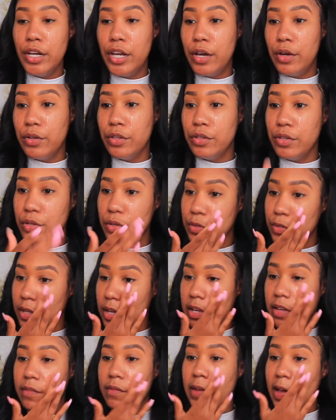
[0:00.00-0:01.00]
know, you use
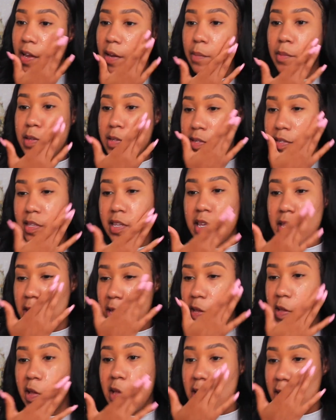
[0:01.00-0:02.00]
like a vitamin
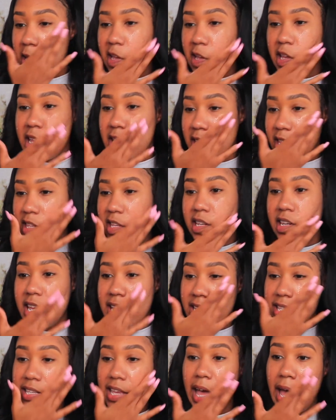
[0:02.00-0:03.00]
C in the
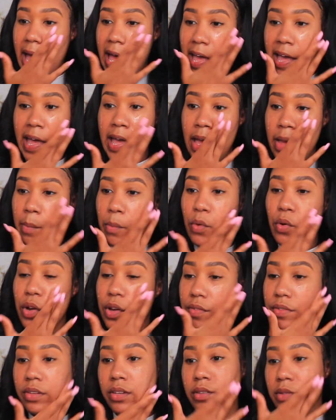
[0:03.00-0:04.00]
daytime, or
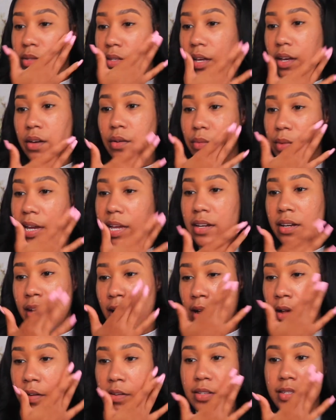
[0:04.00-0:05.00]
if you use like a
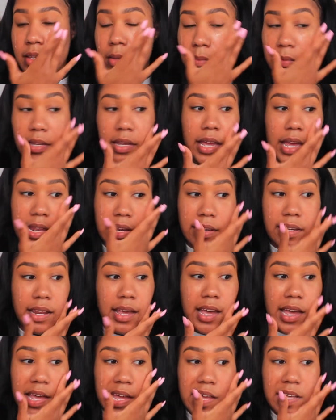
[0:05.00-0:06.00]
retinol or something at
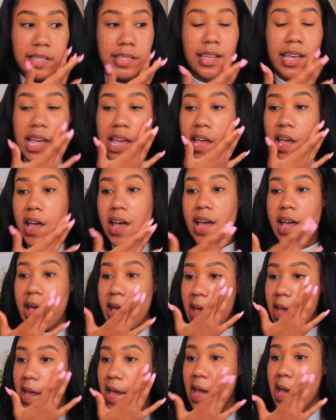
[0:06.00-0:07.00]
night.
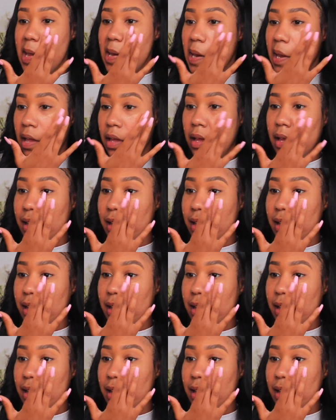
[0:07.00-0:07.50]
And